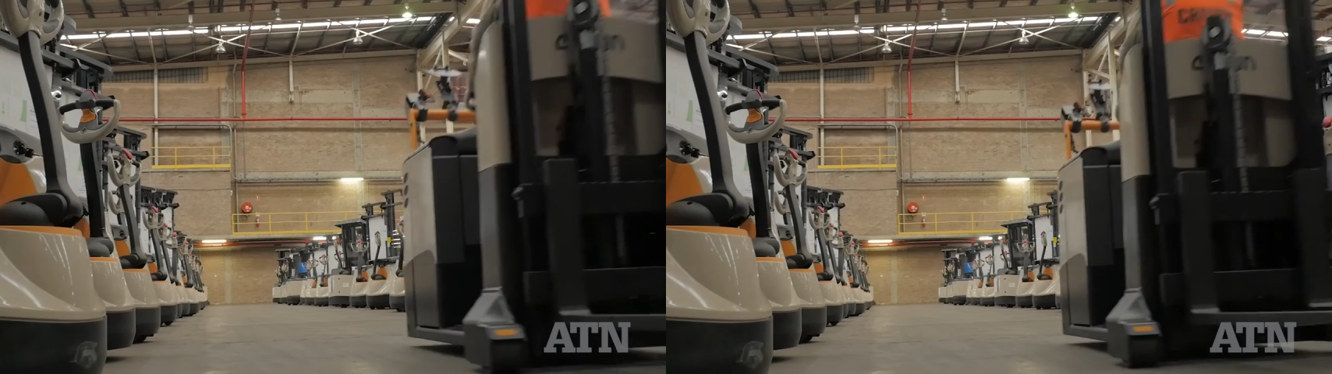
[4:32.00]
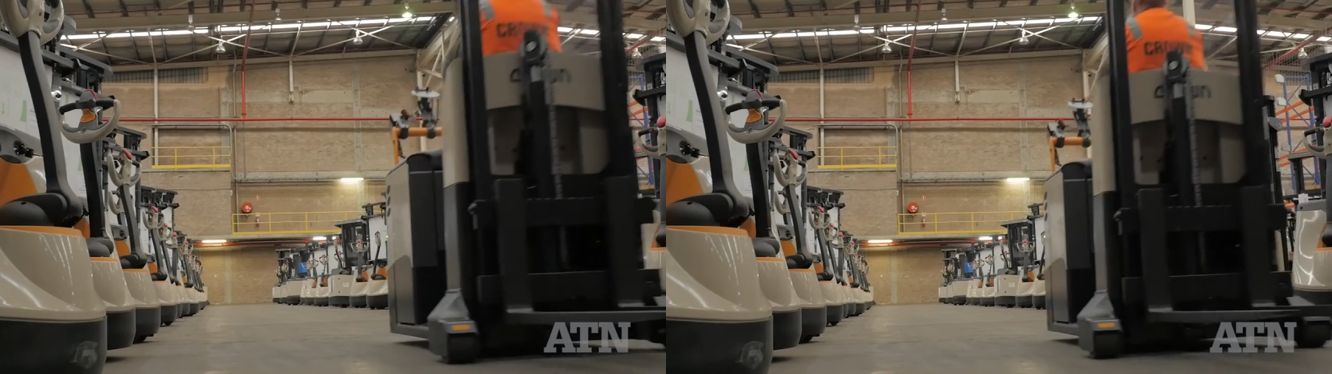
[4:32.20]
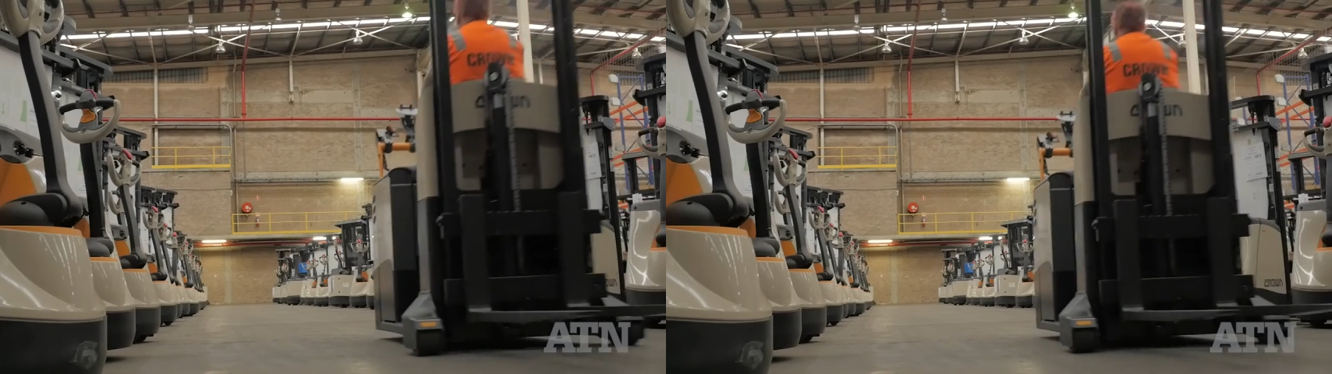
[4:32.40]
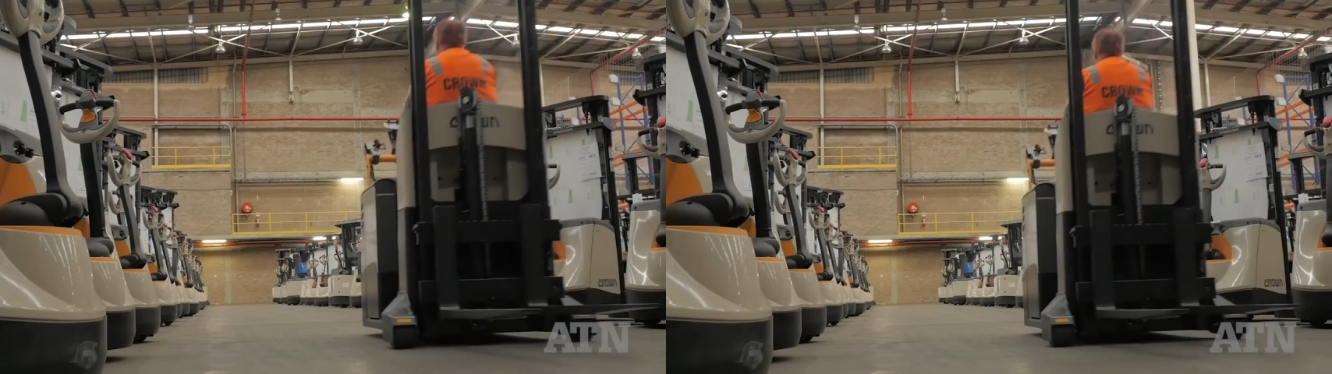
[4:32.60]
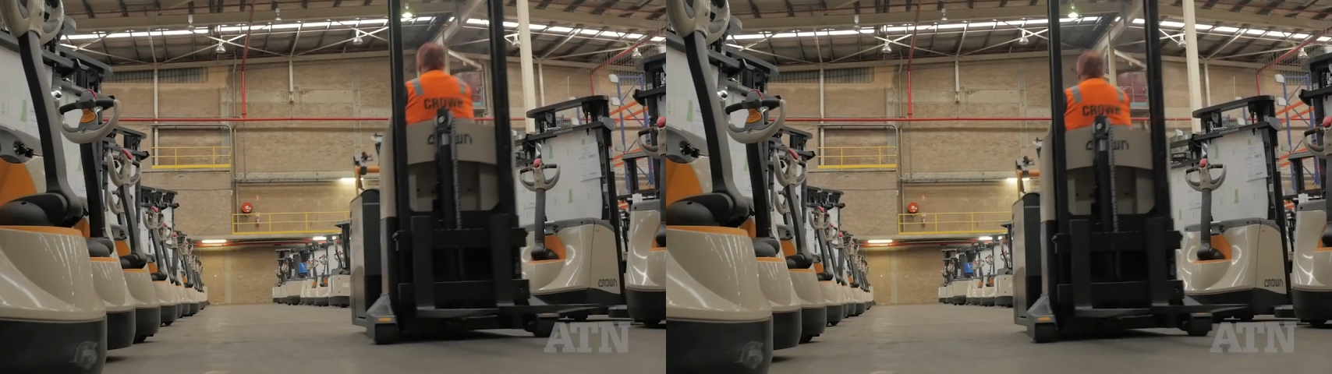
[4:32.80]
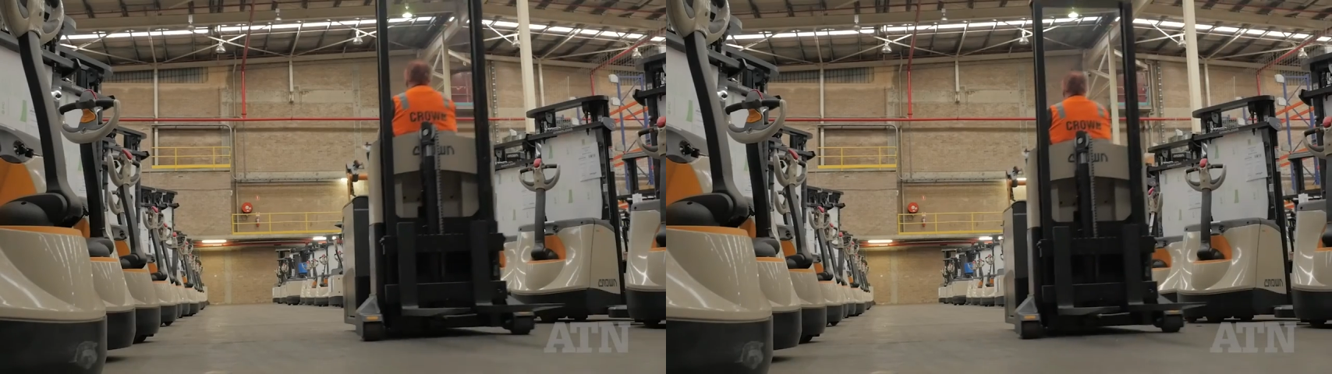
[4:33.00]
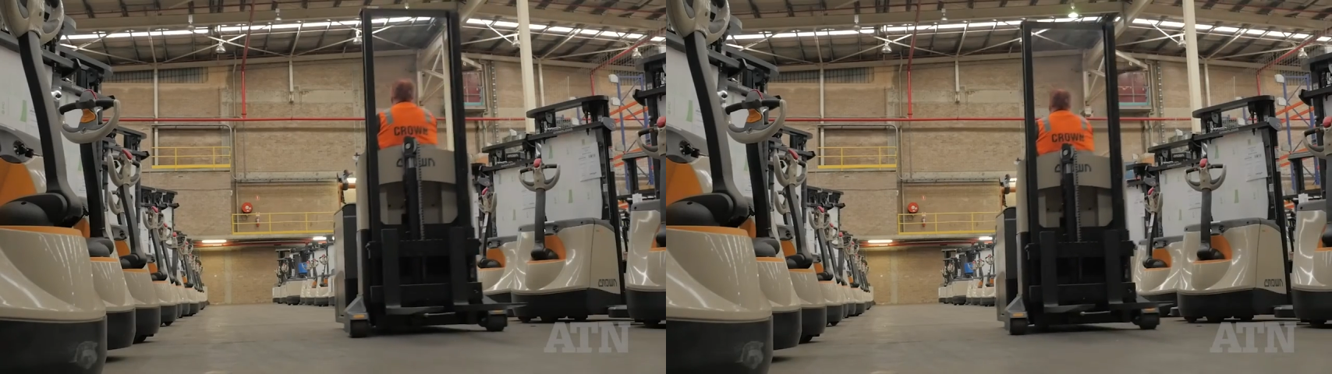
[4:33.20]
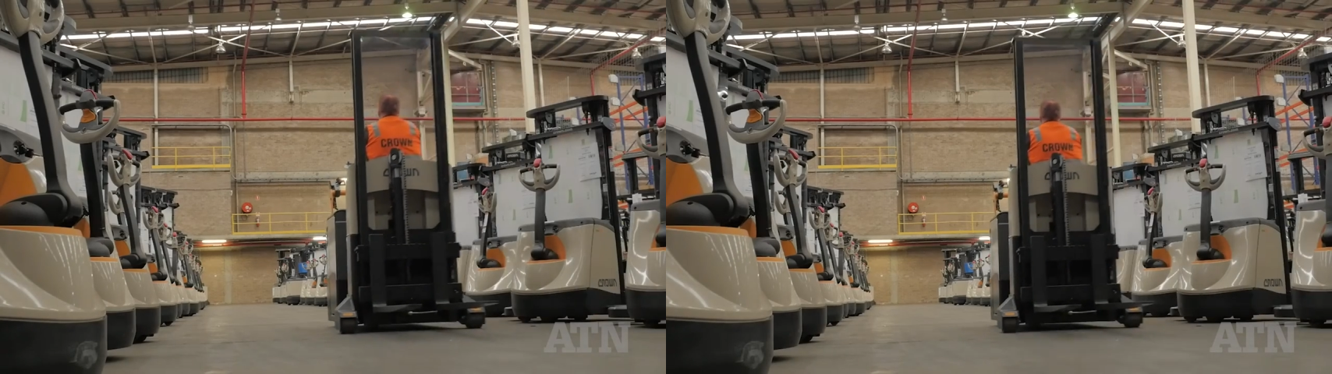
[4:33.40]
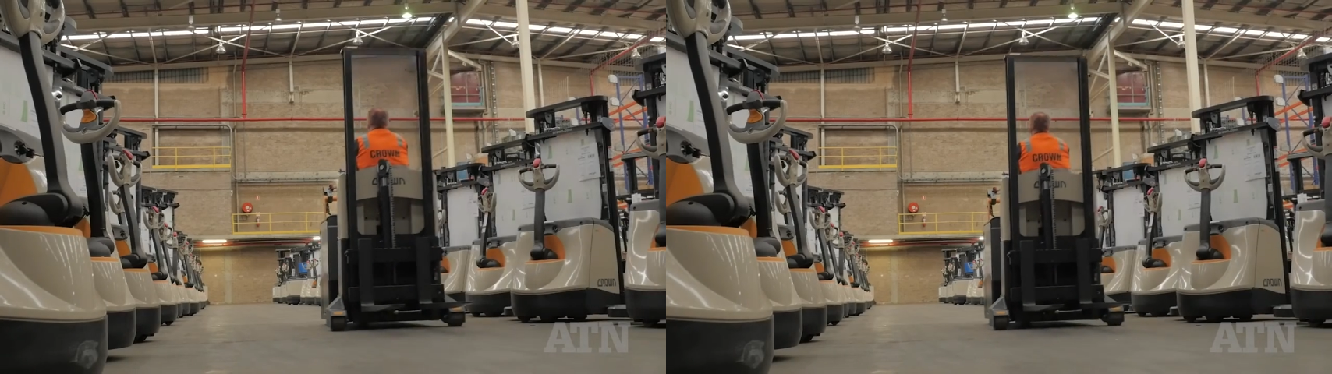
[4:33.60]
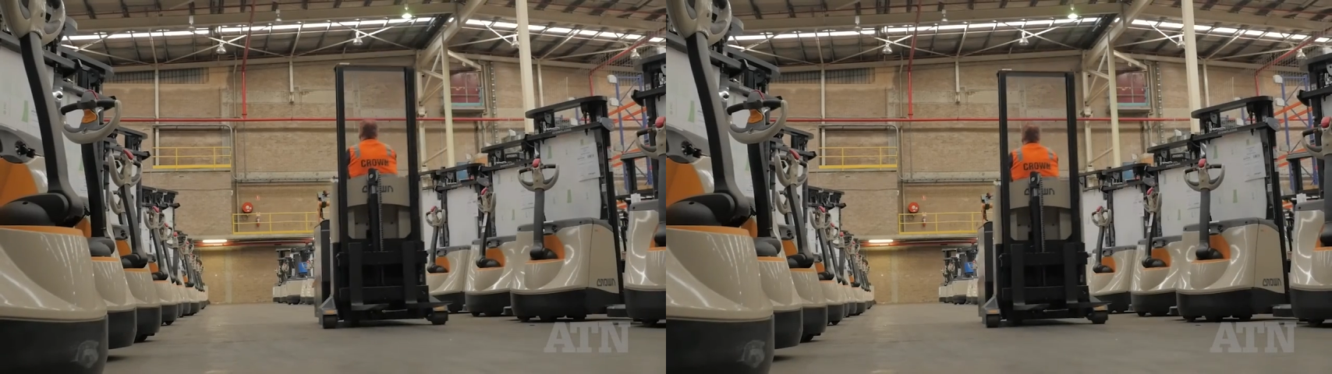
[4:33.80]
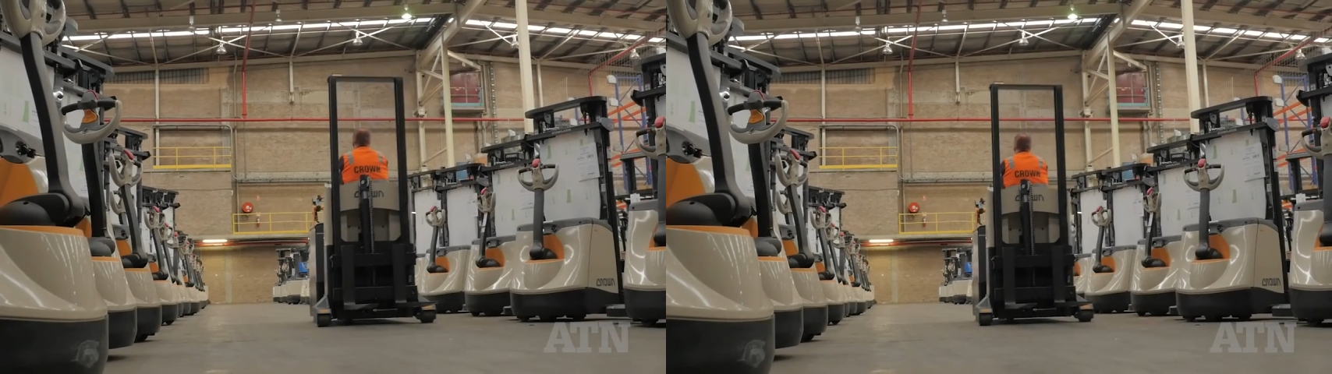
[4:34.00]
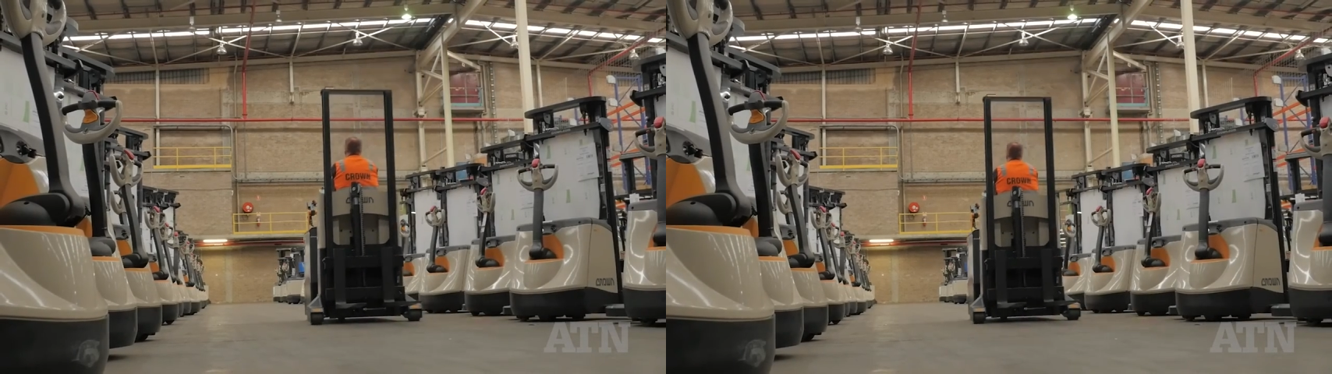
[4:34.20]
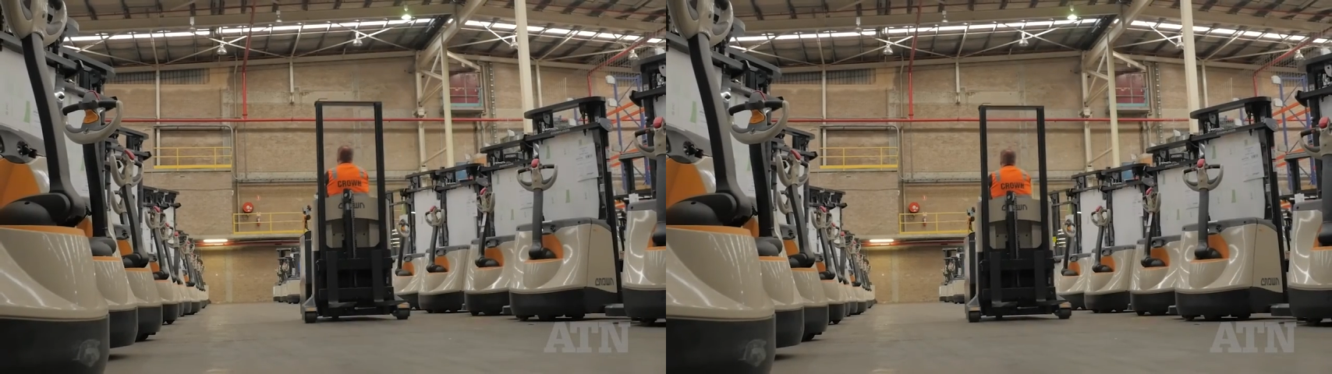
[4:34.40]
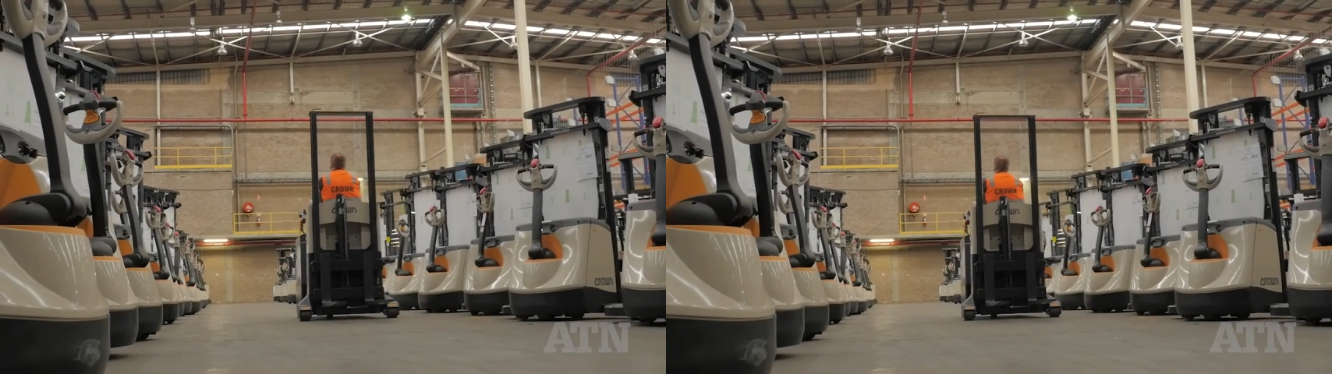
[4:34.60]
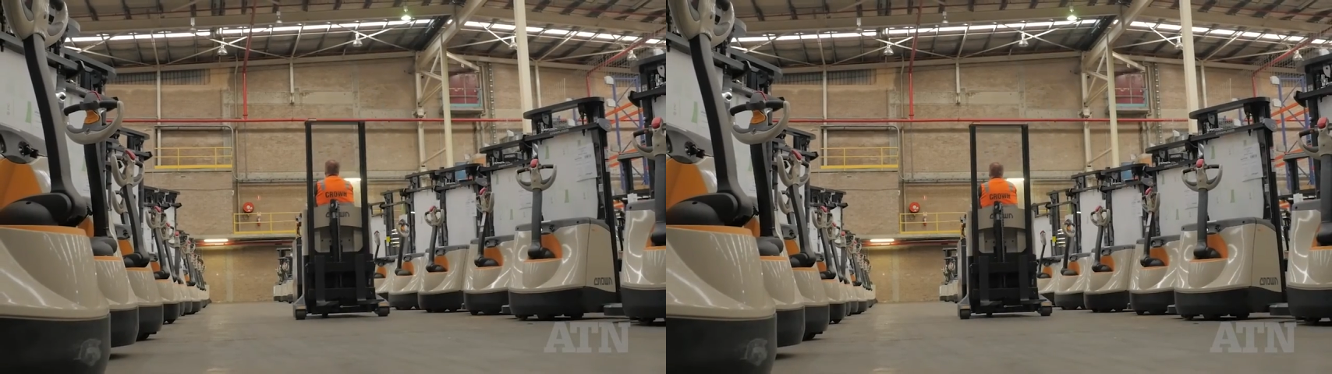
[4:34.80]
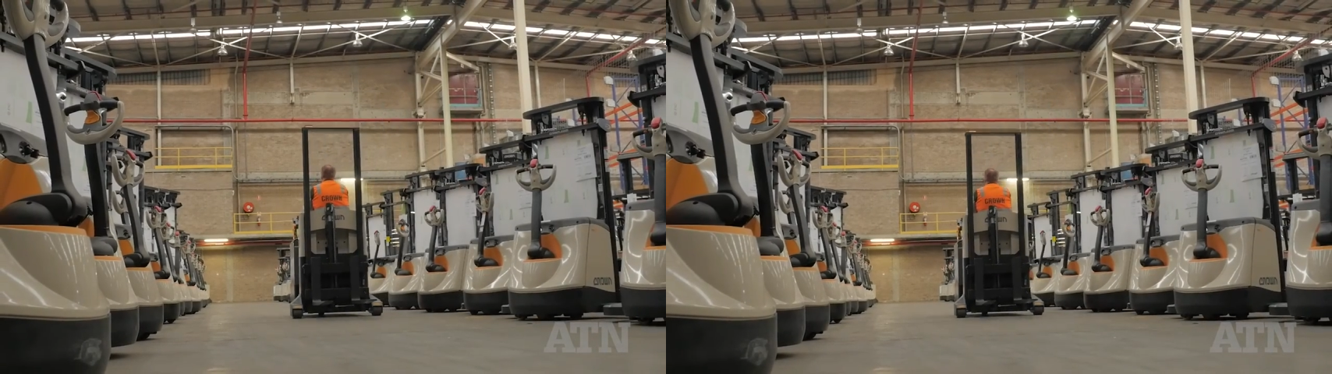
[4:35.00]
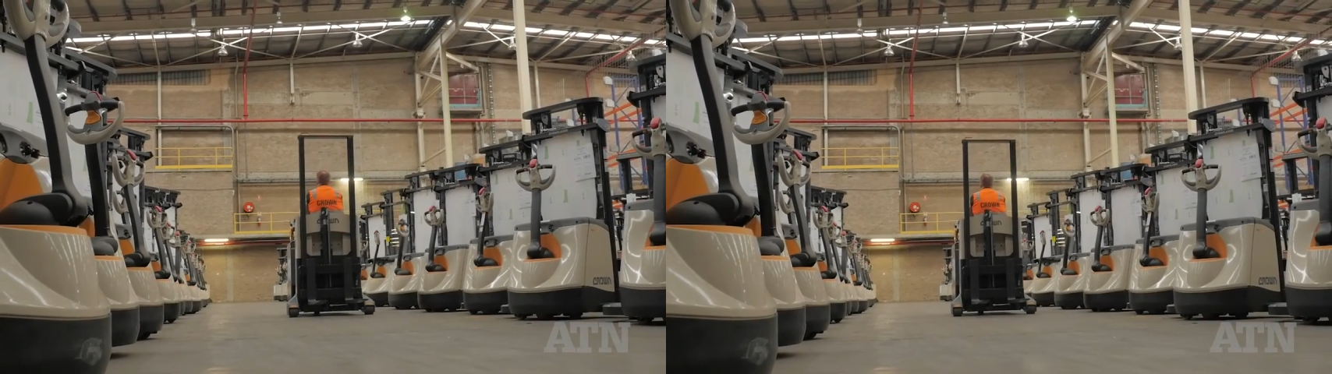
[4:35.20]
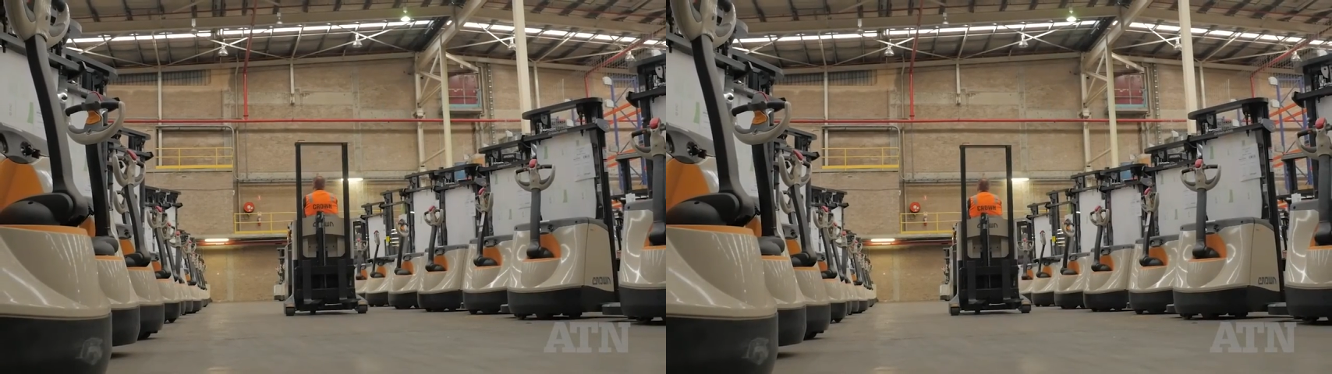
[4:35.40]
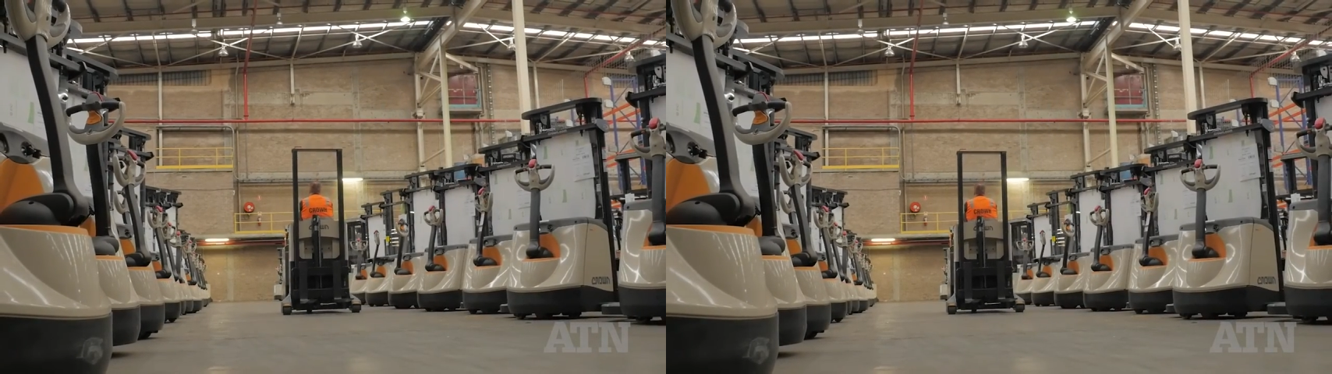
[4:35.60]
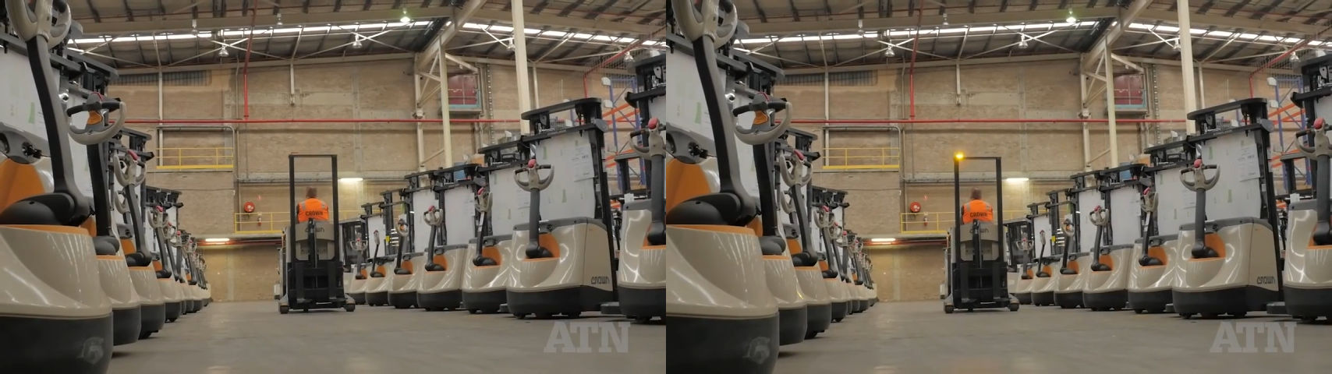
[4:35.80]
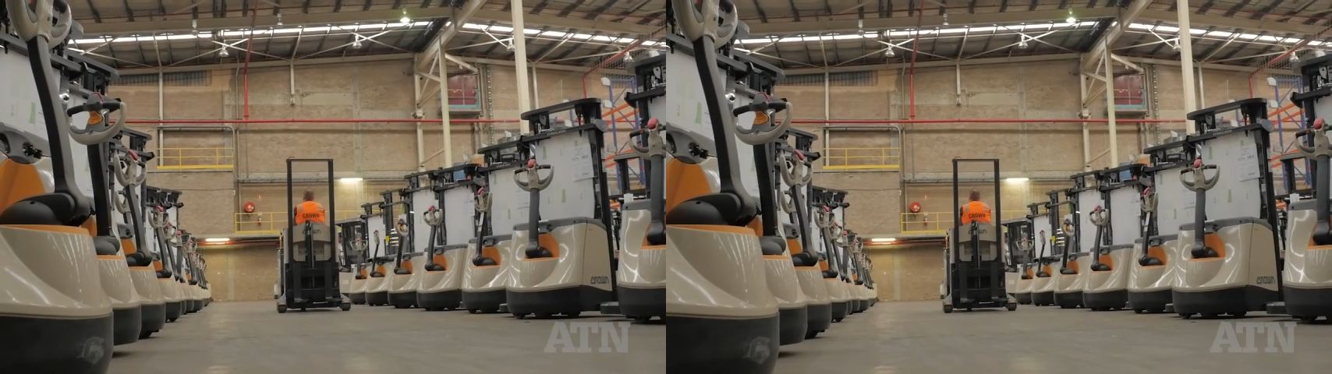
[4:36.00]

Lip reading: [unreadable: no face in view]